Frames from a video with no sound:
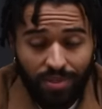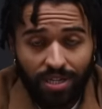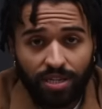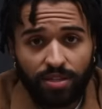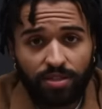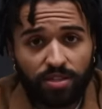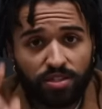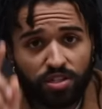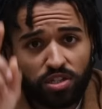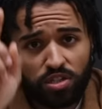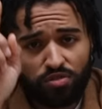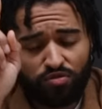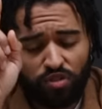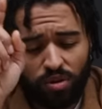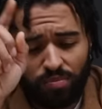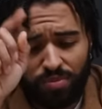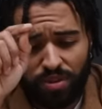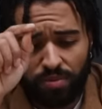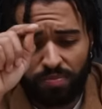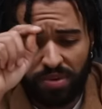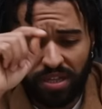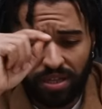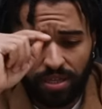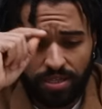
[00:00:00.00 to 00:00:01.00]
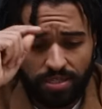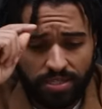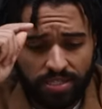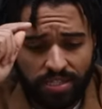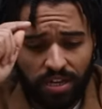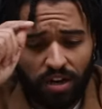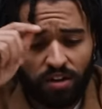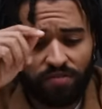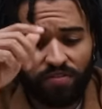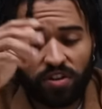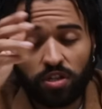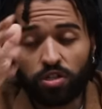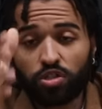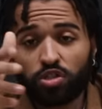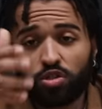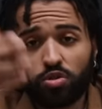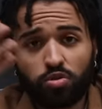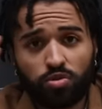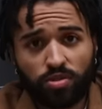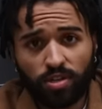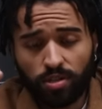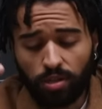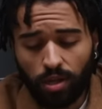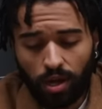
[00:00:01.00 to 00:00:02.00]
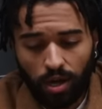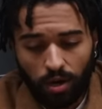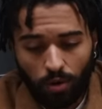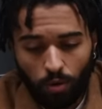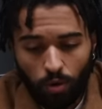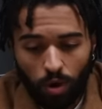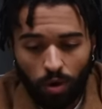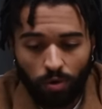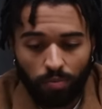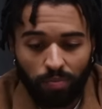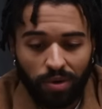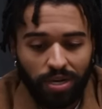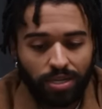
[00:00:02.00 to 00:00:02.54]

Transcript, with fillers: This is from the bill itself. Excuse the long quote,